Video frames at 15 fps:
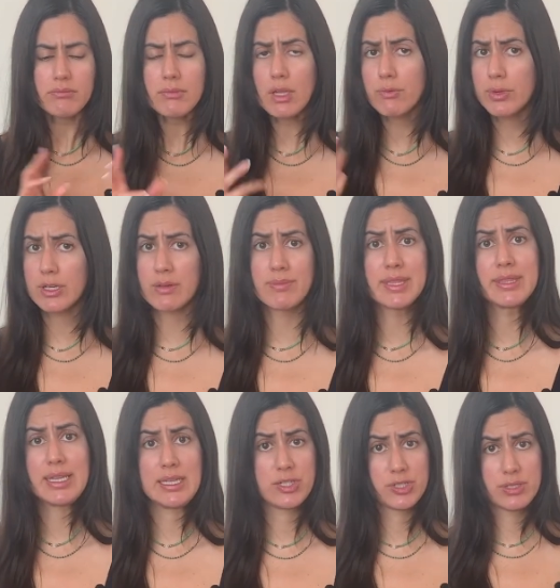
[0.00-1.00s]

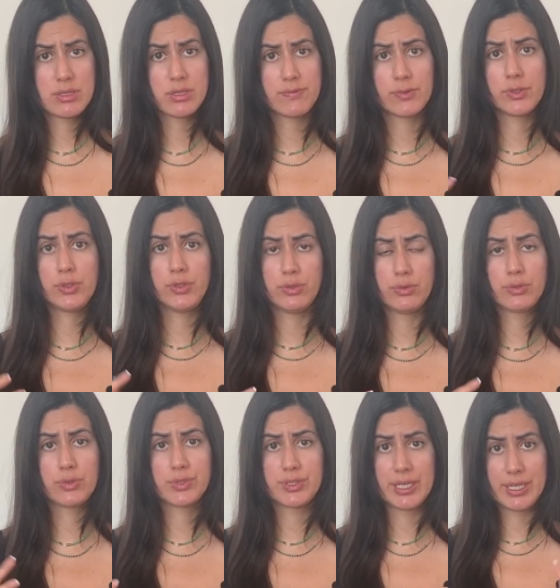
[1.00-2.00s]
recommendations for you to
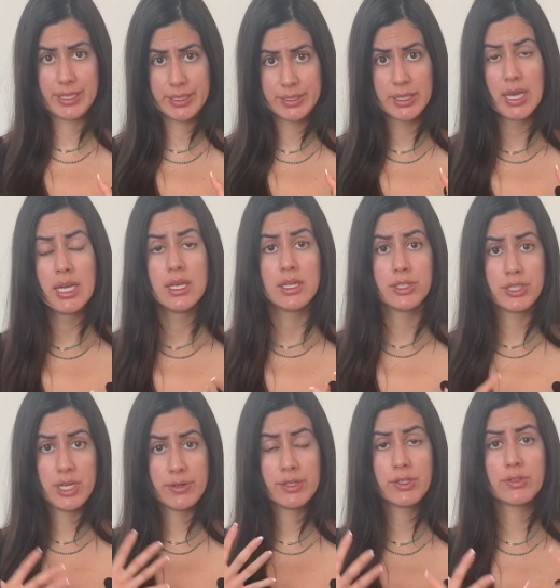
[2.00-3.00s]
start
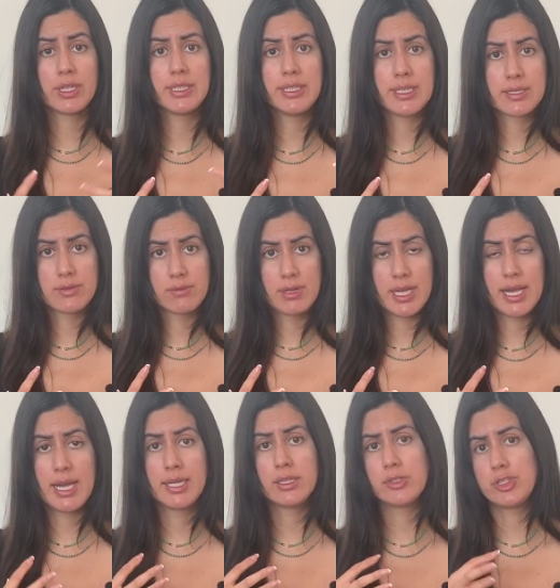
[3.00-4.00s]
sharing your ideas
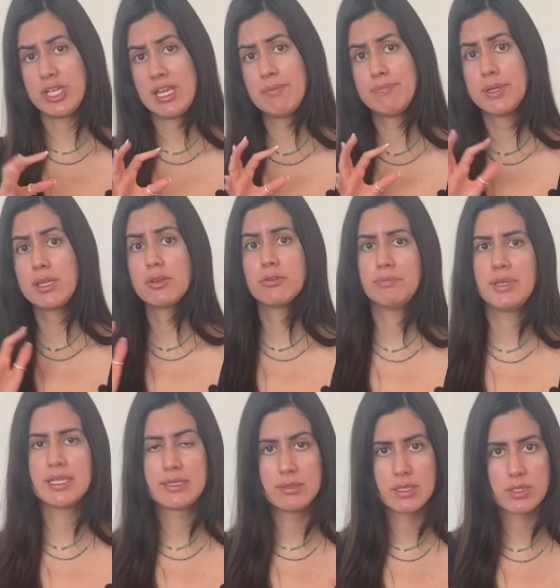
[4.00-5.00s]
online, shaping your
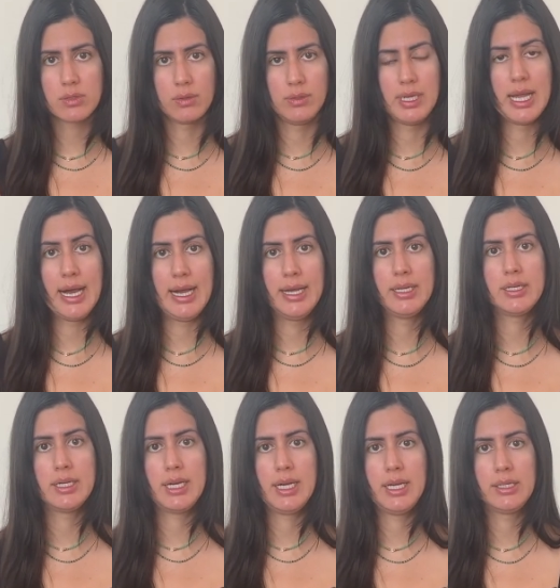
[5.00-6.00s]
business online,
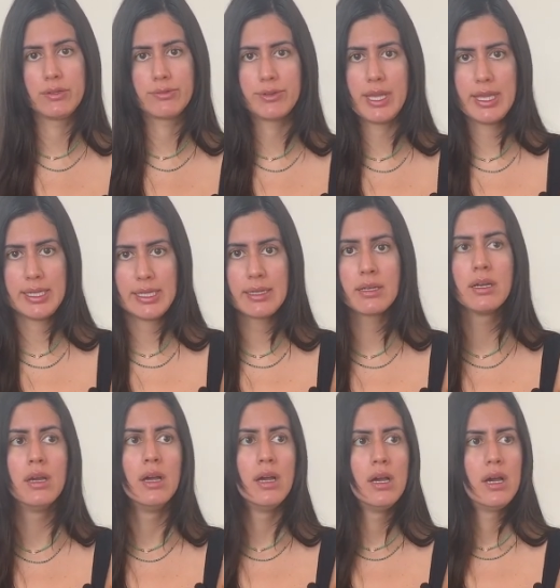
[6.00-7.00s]
and creating
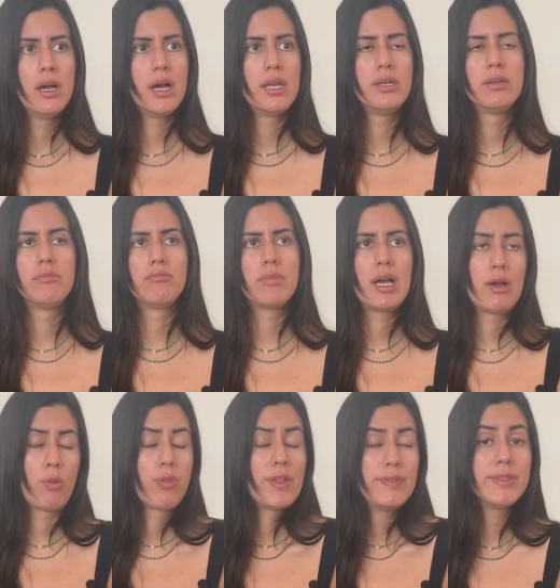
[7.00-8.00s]
an
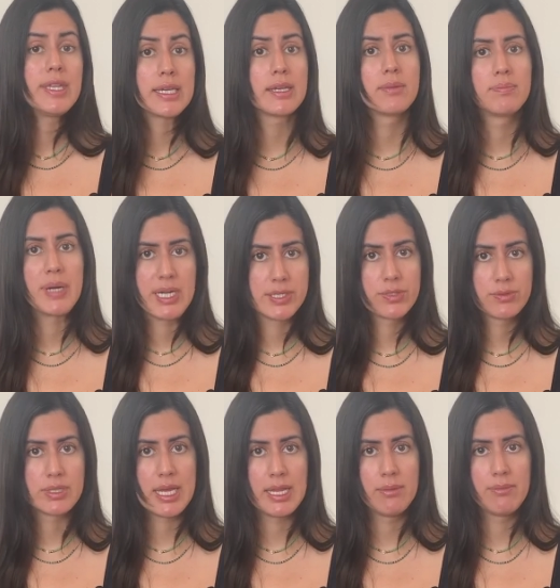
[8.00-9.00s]
authentic
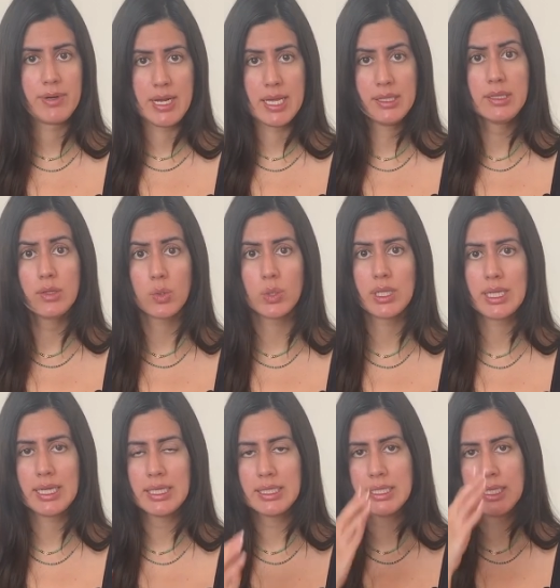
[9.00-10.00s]
personal brand online